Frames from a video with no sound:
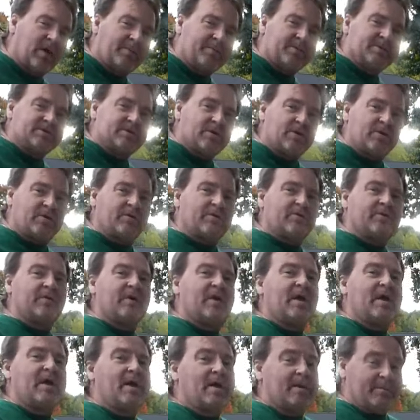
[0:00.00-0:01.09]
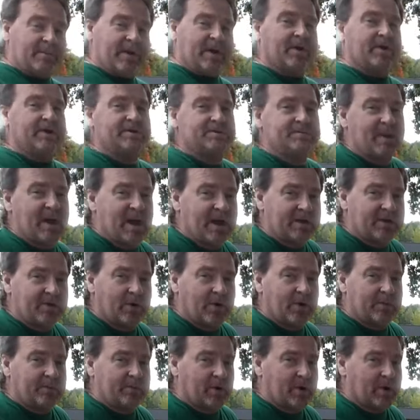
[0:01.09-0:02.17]
episode of Barrys
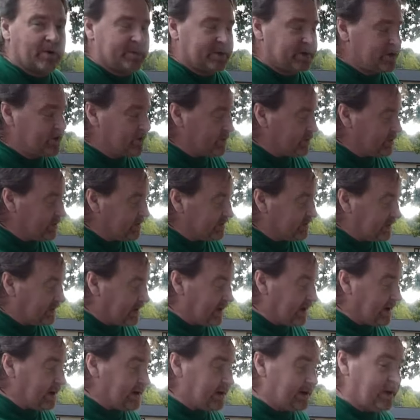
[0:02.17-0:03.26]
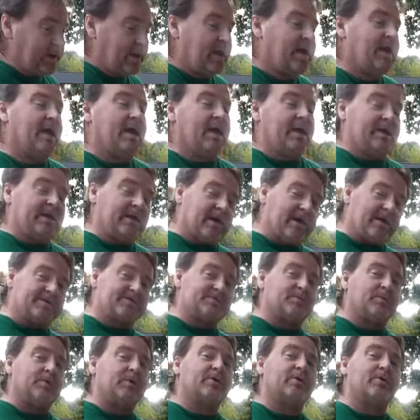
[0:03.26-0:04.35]
Backyard BBQ. And today,
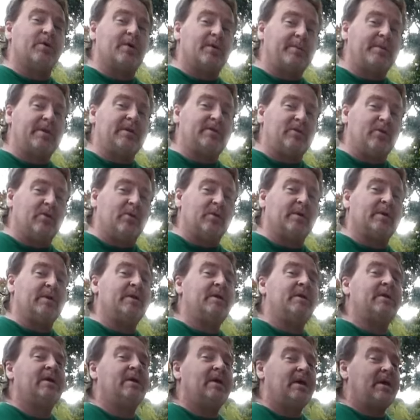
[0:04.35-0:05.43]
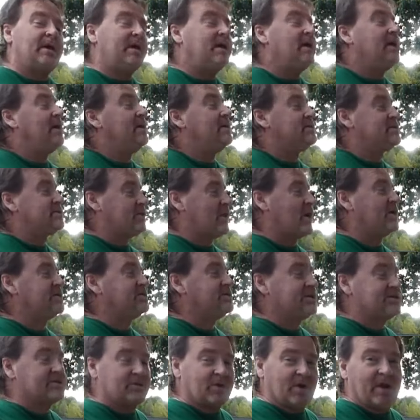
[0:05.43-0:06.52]
yes, we're going to be doing
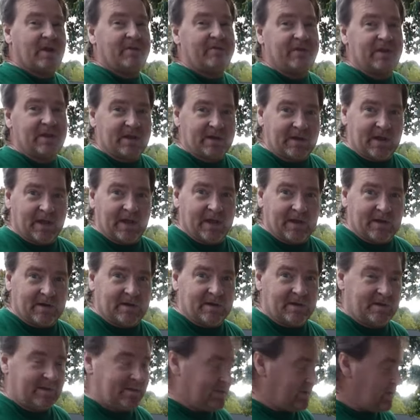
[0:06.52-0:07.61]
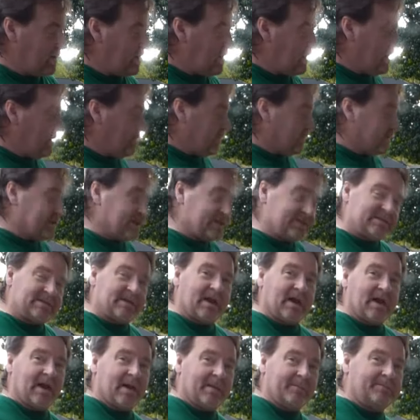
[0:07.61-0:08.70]
sausage gravy again. But this
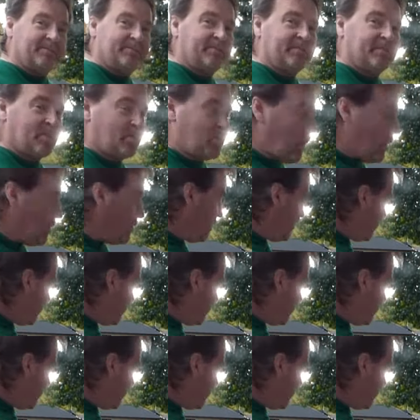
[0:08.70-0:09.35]
time, what